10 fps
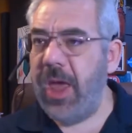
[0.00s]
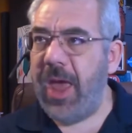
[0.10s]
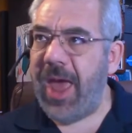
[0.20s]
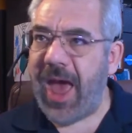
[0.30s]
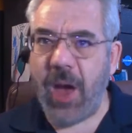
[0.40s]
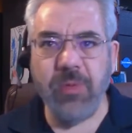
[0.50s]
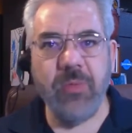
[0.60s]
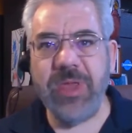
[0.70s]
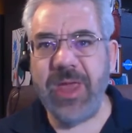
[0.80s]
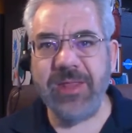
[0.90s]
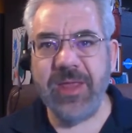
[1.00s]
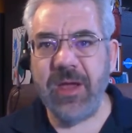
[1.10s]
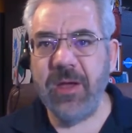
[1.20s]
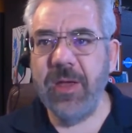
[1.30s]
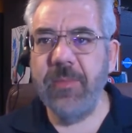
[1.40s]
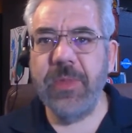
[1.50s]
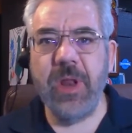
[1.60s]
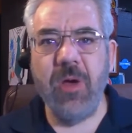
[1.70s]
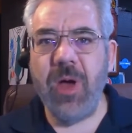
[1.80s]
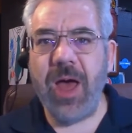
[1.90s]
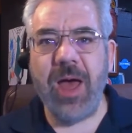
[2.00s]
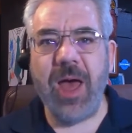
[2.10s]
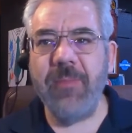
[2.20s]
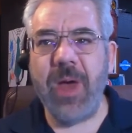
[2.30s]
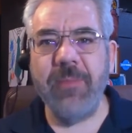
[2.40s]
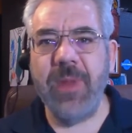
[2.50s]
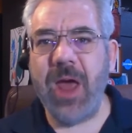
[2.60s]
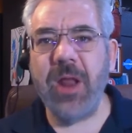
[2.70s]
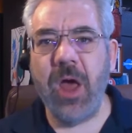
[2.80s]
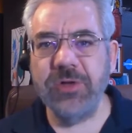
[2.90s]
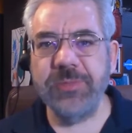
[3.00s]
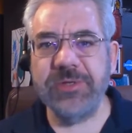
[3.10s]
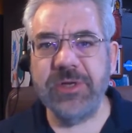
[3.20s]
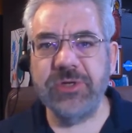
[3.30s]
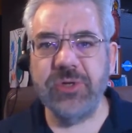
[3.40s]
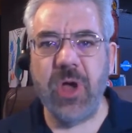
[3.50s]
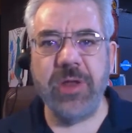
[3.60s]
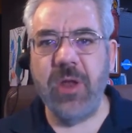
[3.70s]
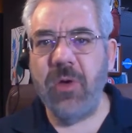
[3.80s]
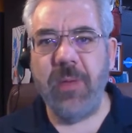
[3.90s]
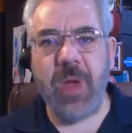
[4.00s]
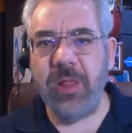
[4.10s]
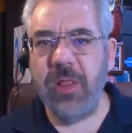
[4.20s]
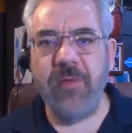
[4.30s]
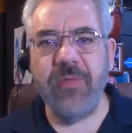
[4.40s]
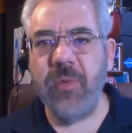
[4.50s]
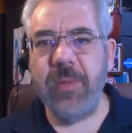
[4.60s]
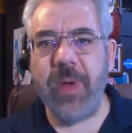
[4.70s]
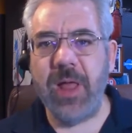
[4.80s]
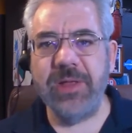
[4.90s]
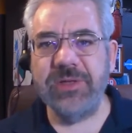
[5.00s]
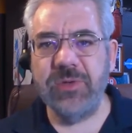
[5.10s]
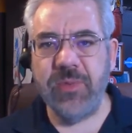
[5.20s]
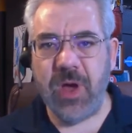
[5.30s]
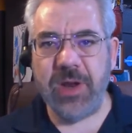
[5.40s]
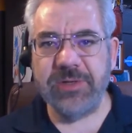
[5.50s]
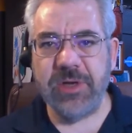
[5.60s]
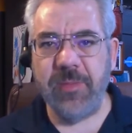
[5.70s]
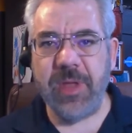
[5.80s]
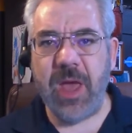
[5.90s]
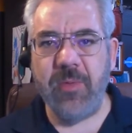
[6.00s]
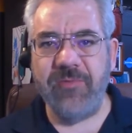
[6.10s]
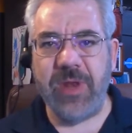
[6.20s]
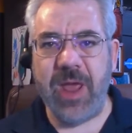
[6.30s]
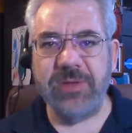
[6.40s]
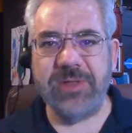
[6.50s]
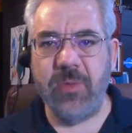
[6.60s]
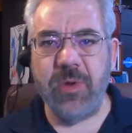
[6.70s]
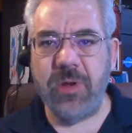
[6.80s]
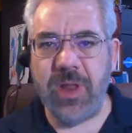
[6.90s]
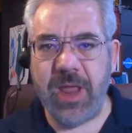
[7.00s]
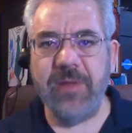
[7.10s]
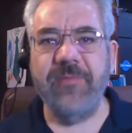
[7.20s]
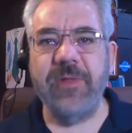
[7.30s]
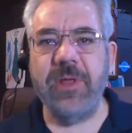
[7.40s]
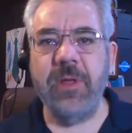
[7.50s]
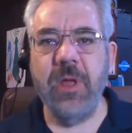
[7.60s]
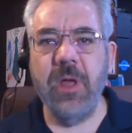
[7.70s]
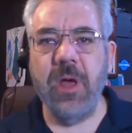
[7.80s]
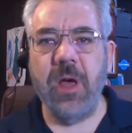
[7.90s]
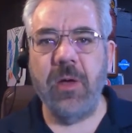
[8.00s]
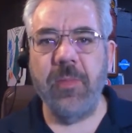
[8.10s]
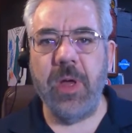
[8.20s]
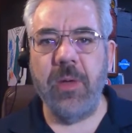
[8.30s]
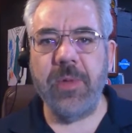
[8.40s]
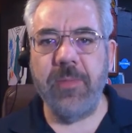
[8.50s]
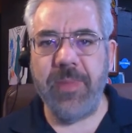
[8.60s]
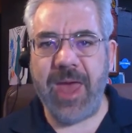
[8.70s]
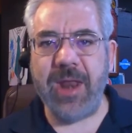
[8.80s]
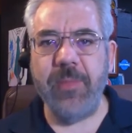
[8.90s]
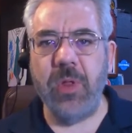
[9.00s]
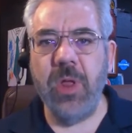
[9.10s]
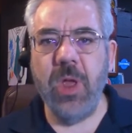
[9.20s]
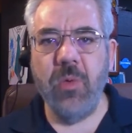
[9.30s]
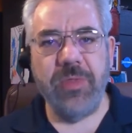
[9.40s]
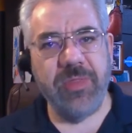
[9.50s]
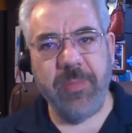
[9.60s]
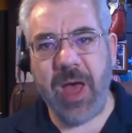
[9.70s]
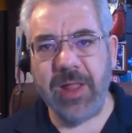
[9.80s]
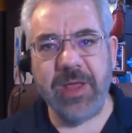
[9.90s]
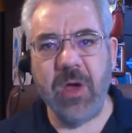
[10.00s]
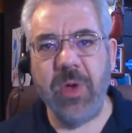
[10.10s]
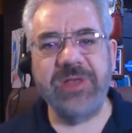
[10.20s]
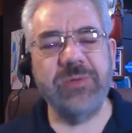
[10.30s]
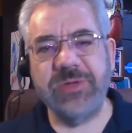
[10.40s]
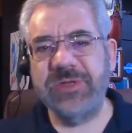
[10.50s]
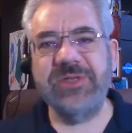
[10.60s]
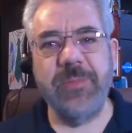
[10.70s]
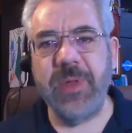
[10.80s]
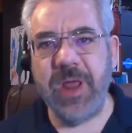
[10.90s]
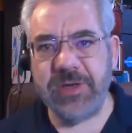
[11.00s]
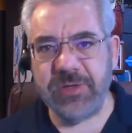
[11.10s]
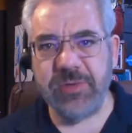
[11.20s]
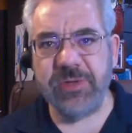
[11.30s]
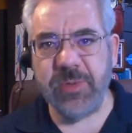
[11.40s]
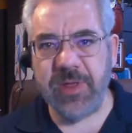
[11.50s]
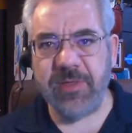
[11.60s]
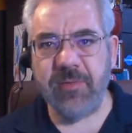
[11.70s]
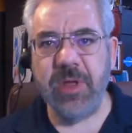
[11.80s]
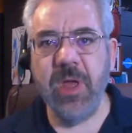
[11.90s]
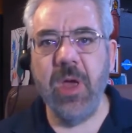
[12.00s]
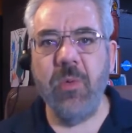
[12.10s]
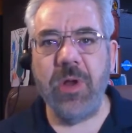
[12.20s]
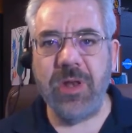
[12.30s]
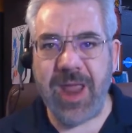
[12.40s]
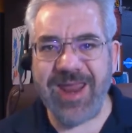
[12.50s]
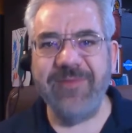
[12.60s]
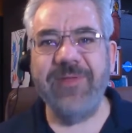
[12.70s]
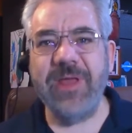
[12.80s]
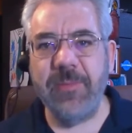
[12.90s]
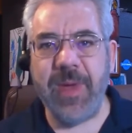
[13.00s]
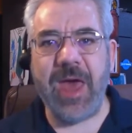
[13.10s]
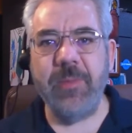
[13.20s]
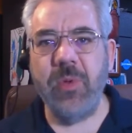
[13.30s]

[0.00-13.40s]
How will we get there? I'm not 100% sure. I know I love the way Poly's new products are coming out. We've announced that we're natively compatible with the Poly OS, which is SIP and H323. We're natively compatible